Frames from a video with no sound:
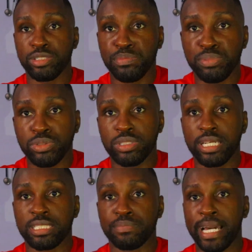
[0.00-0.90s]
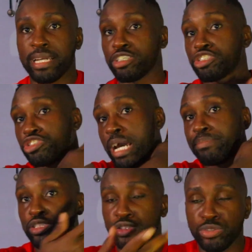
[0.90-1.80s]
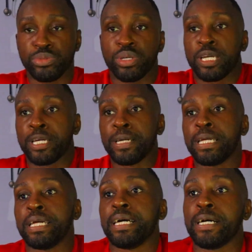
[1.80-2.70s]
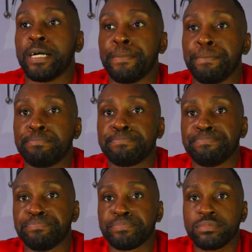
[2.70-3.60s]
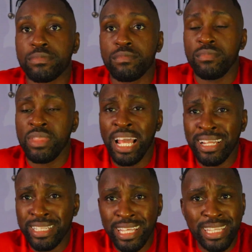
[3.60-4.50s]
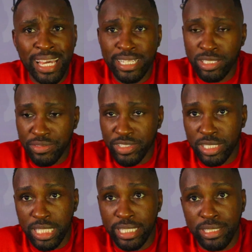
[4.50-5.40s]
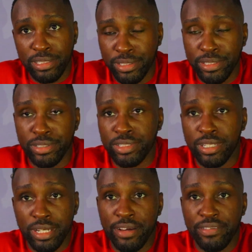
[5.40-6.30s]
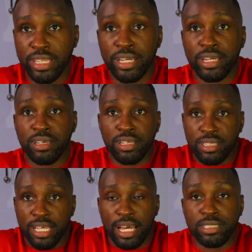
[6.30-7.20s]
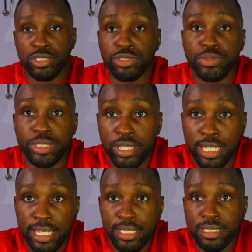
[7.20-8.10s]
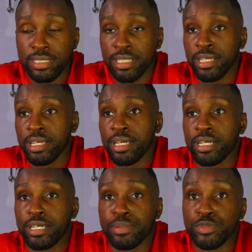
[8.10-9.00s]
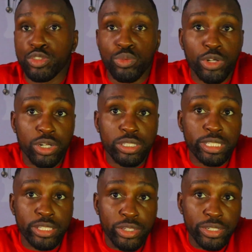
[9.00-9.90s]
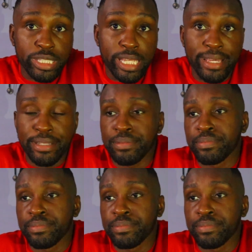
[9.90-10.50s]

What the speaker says: you pull things back. Your traps too. And then legs, obviously, everything that has to do with your legs. You work on the third day.